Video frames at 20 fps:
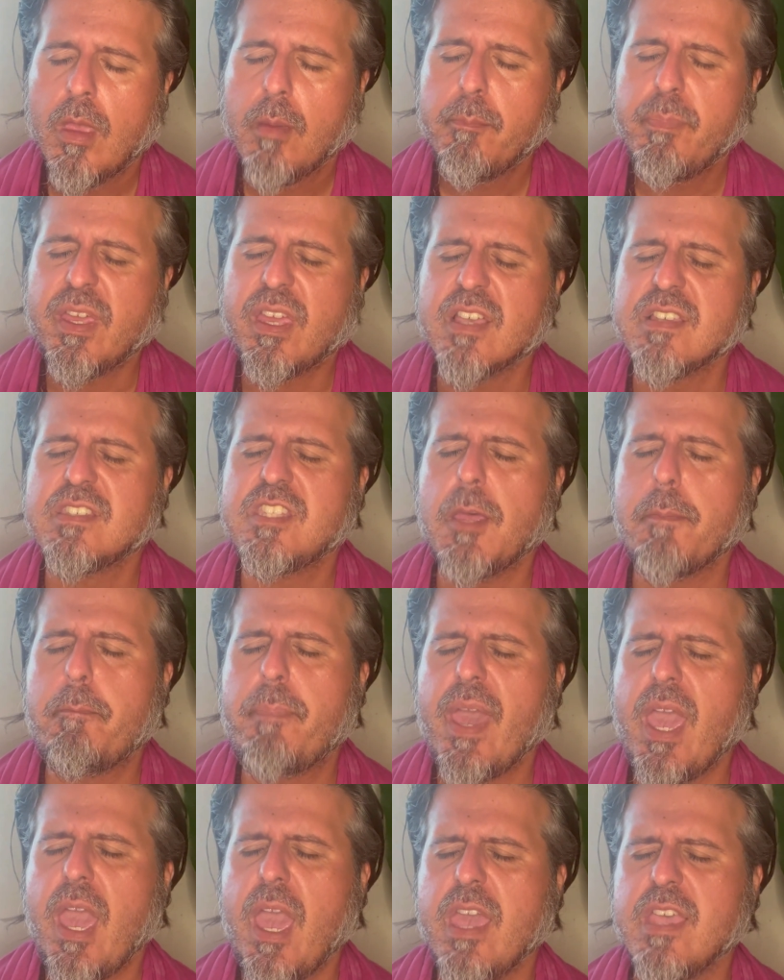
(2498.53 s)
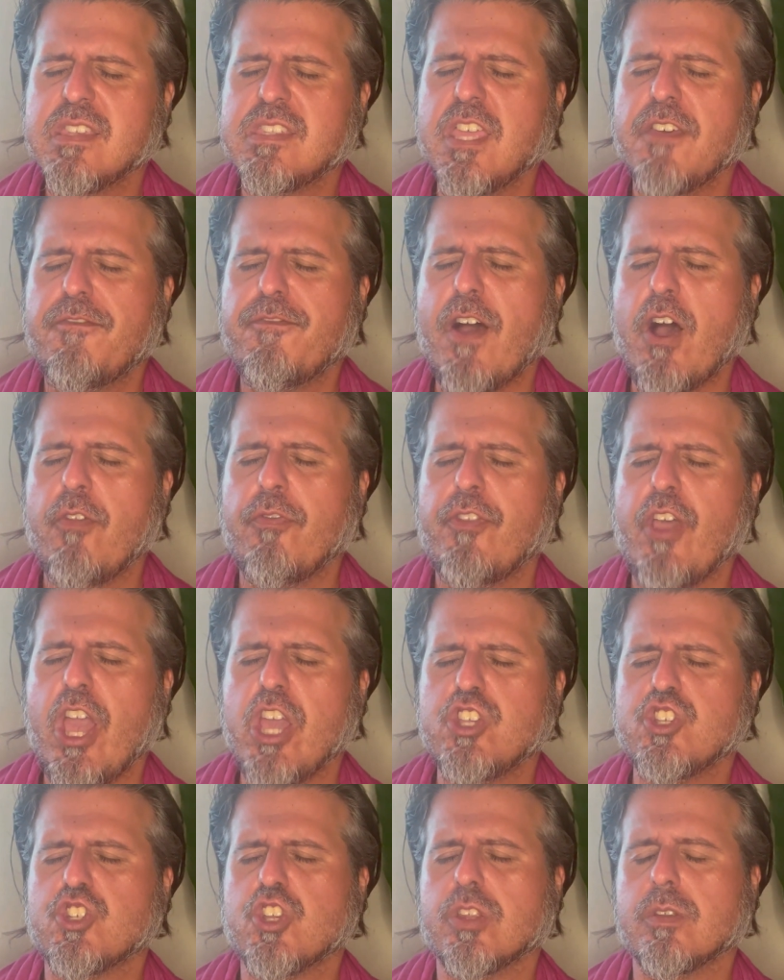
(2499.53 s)
Because the base, the
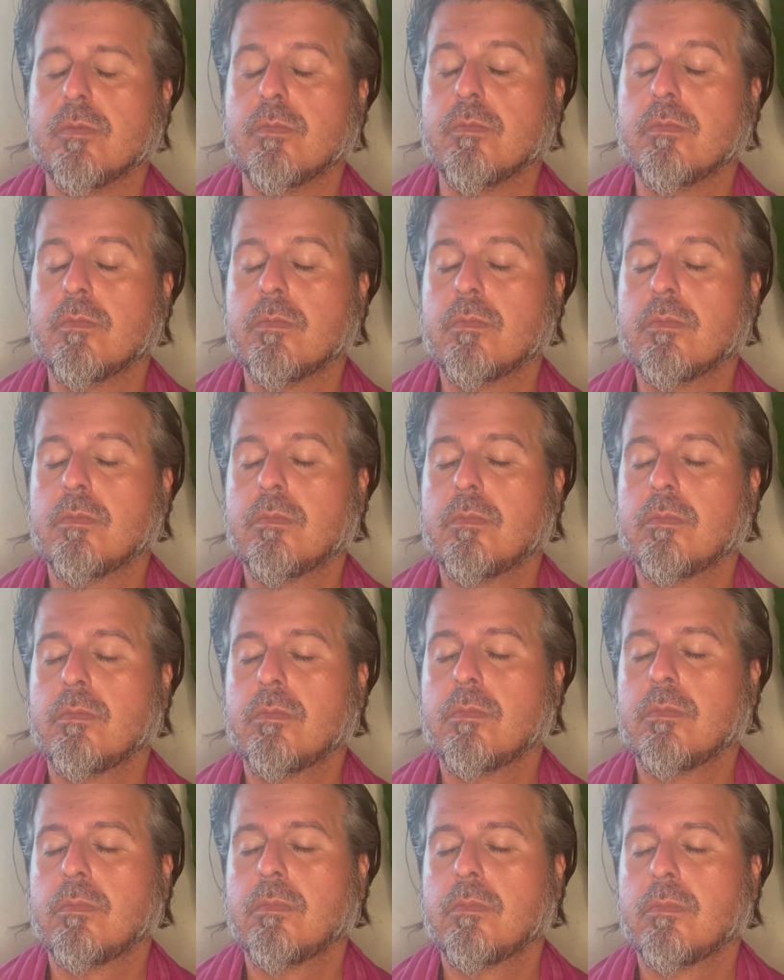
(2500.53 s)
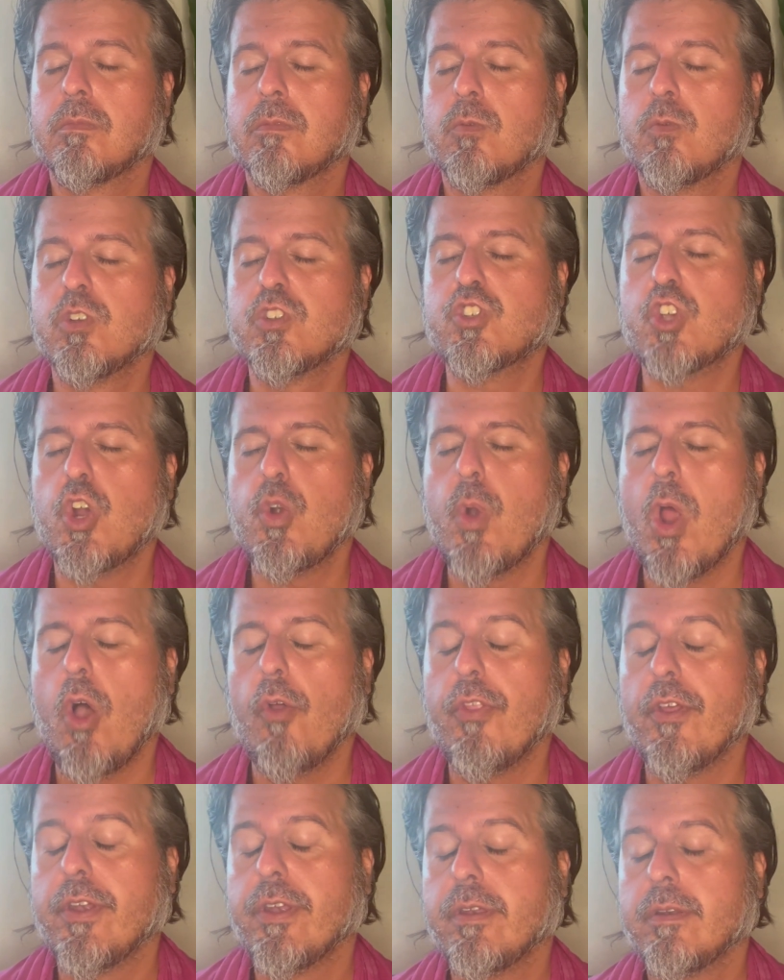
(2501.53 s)
foundation was
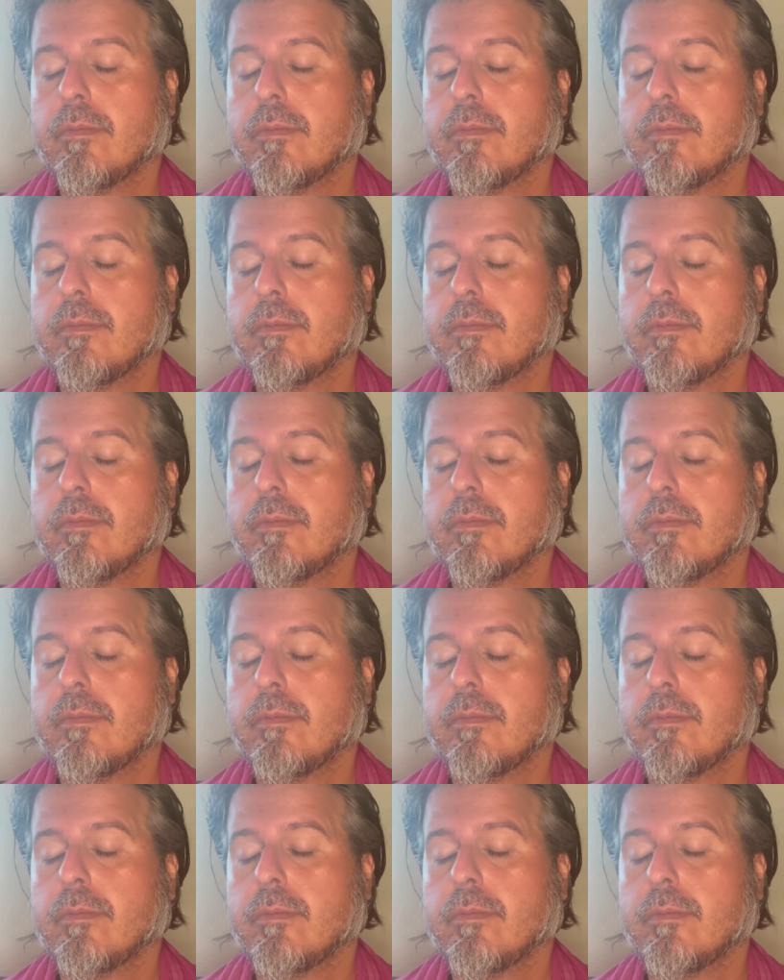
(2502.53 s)
corroded.